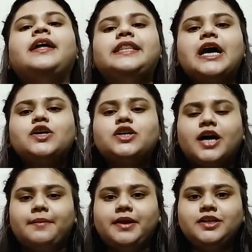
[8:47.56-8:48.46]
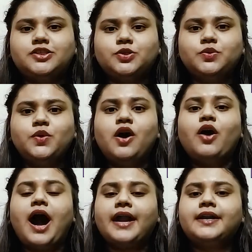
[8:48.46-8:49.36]
Now coming to
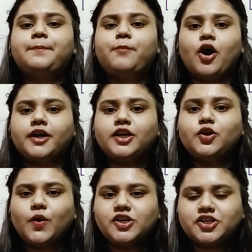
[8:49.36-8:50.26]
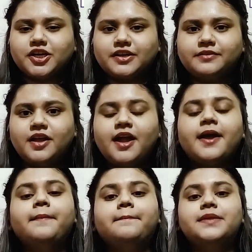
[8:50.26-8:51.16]
an important question.
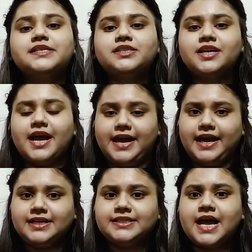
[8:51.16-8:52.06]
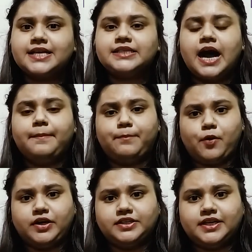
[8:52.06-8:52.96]
Mr. X has
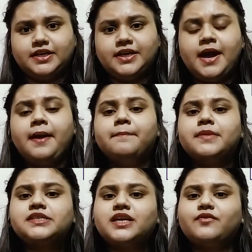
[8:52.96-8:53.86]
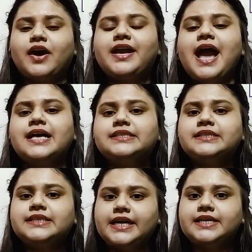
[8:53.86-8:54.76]
appointed Mr. Y as
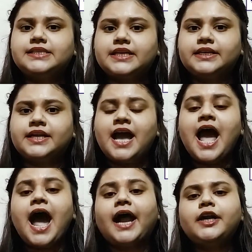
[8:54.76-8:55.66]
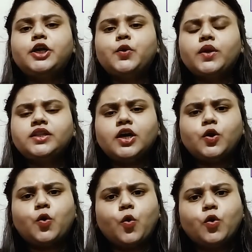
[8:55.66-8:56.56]
his agent, and during the
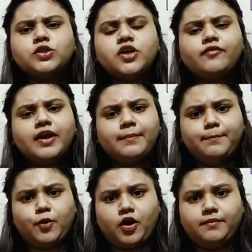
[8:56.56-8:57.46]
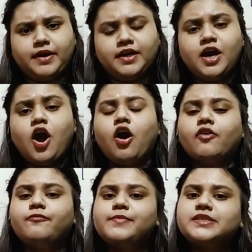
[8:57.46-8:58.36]
course of employment of
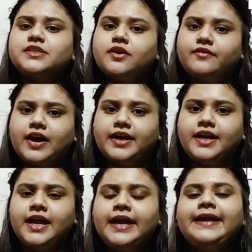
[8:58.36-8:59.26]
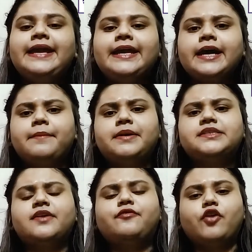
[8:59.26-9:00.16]
Mr. Y, he commits
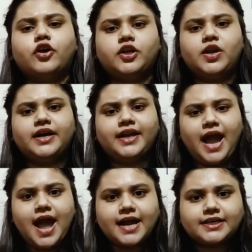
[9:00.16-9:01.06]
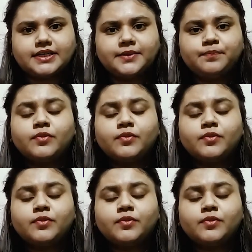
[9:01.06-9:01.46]
a fraudulent act.